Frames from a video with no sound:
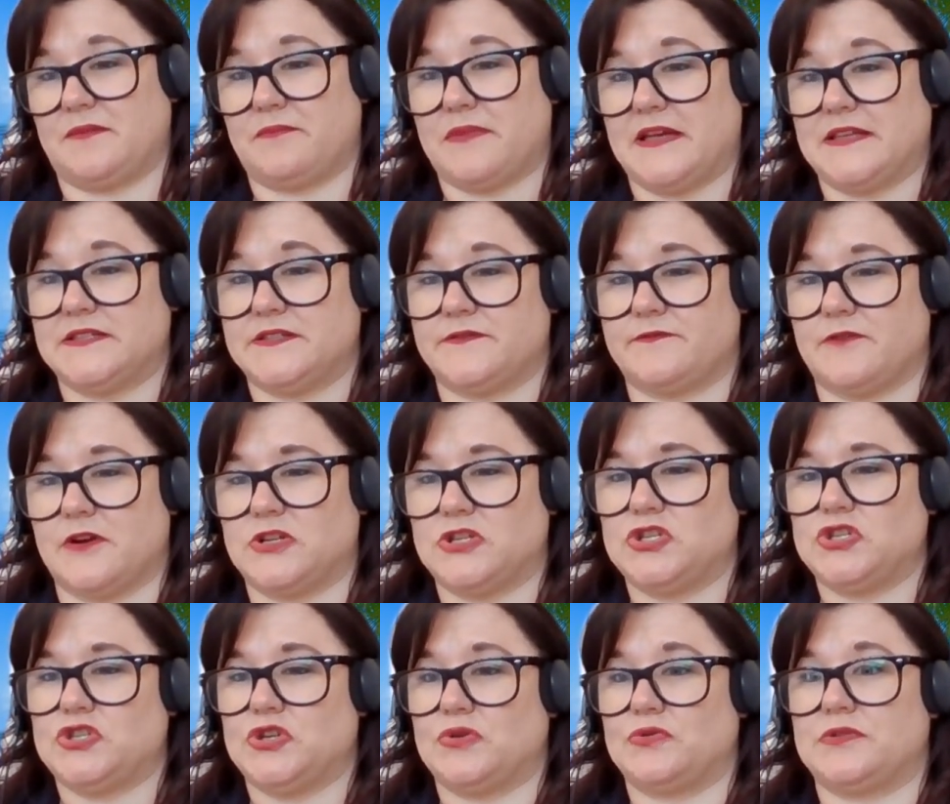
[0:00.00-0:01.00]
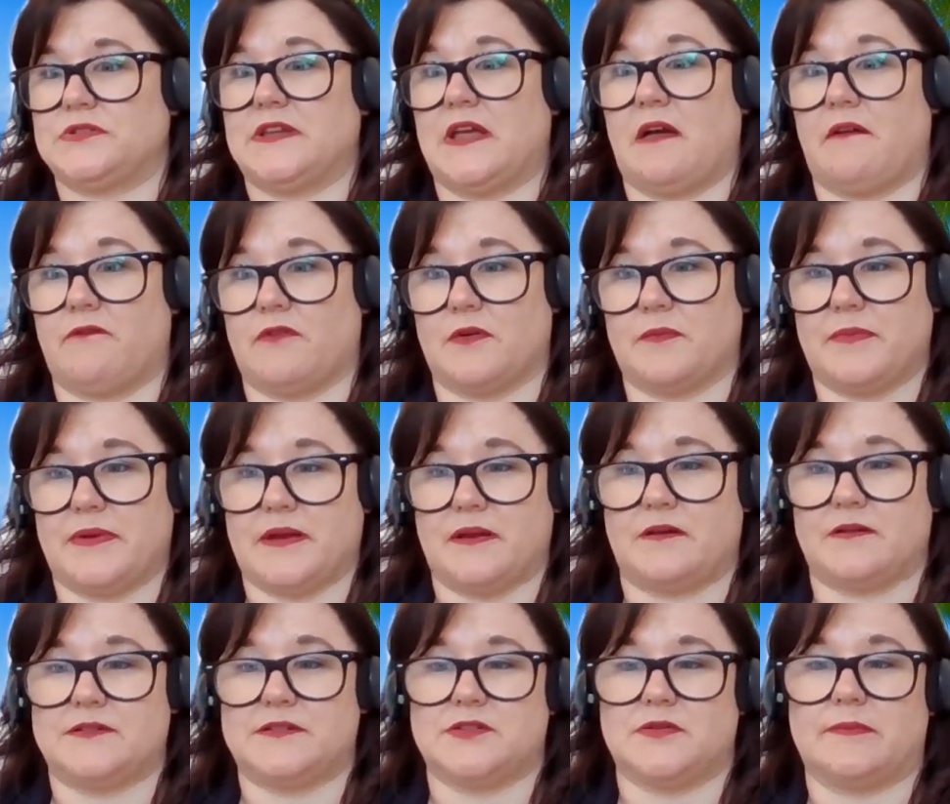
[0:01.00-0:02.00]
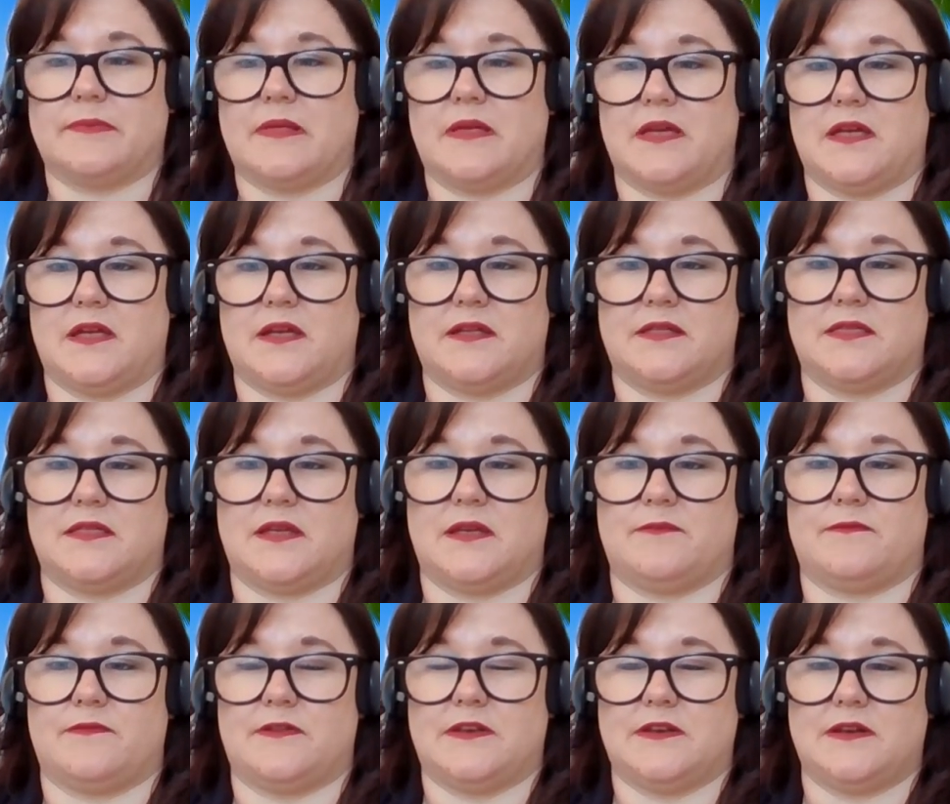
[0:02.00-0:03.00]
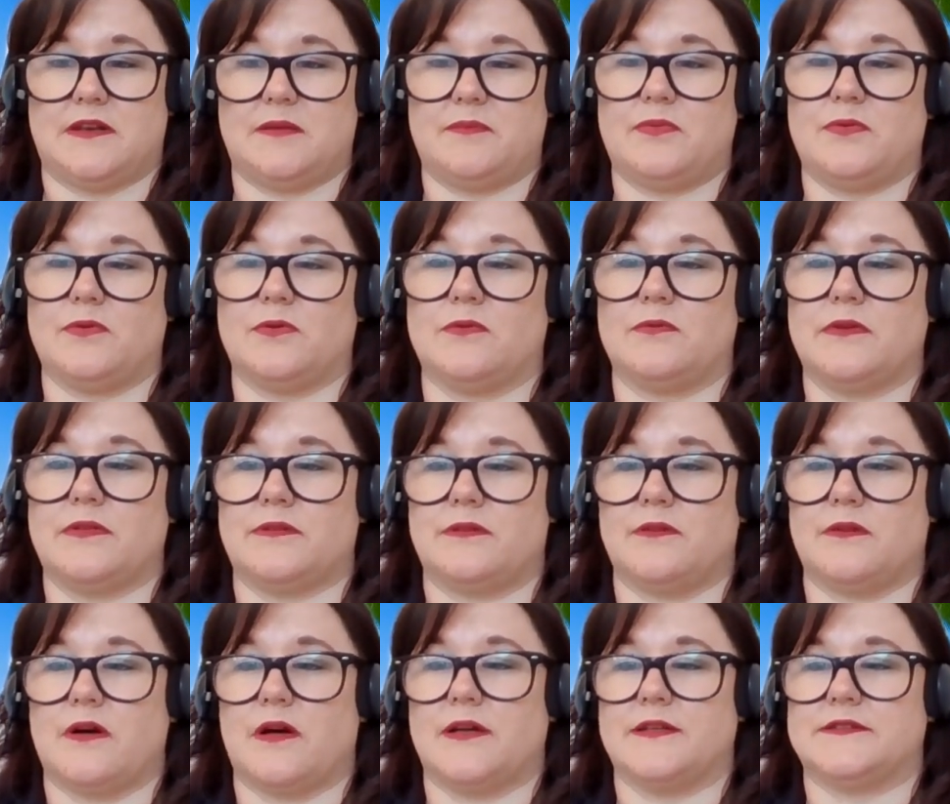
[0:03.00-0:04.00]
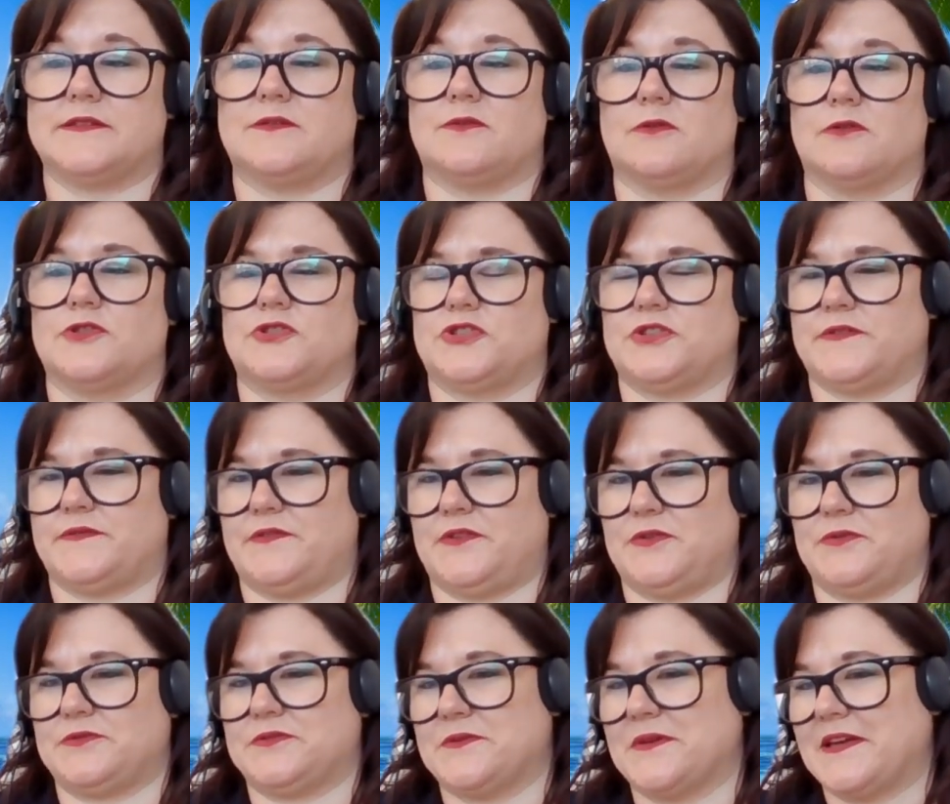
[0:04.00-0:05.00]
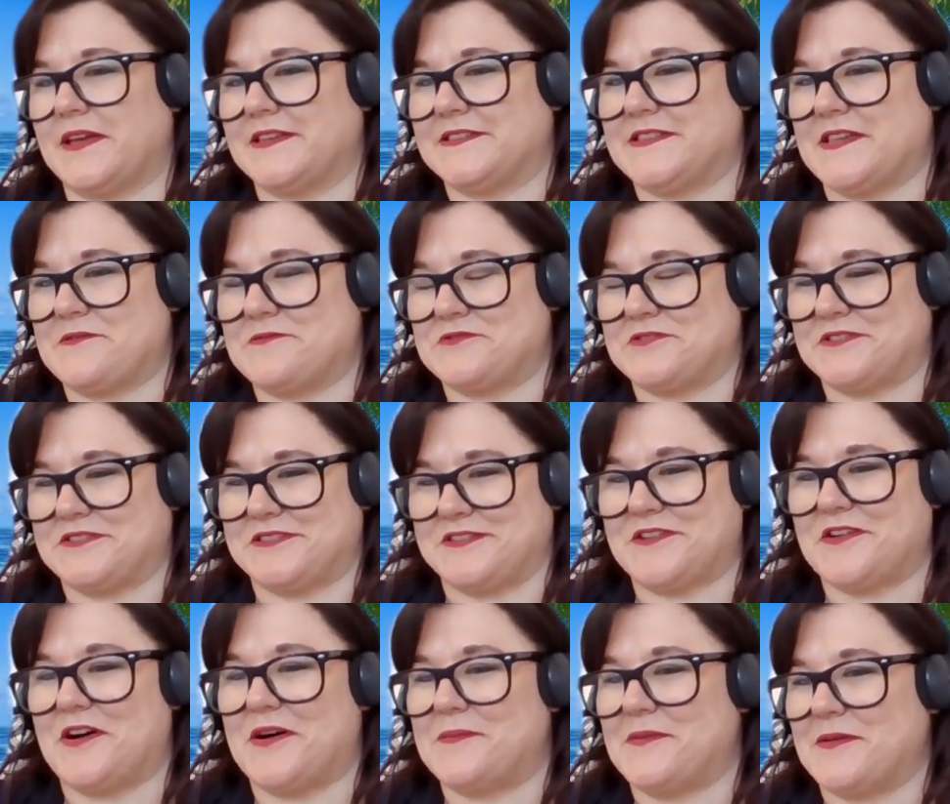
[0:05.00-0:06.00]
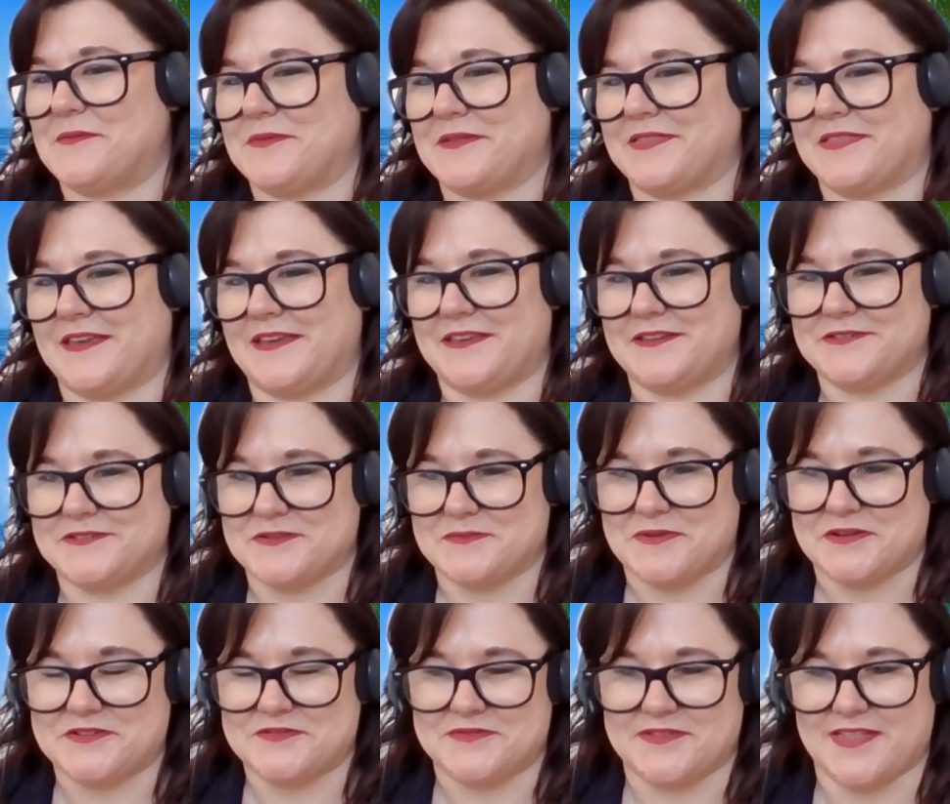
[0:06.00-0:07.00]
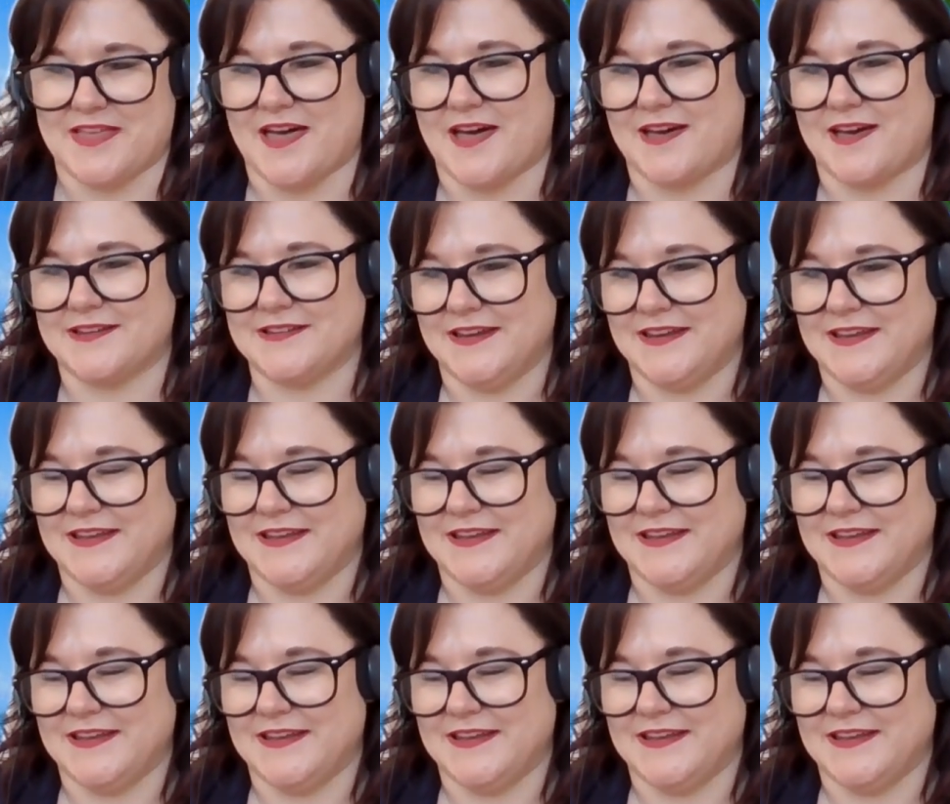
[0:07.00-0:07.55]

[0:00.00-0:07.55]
best French toast ever. Parrots are playing in the infinity pool with you guys. Gorgeous view. So I guess that was just a comment, but thank you so much for that.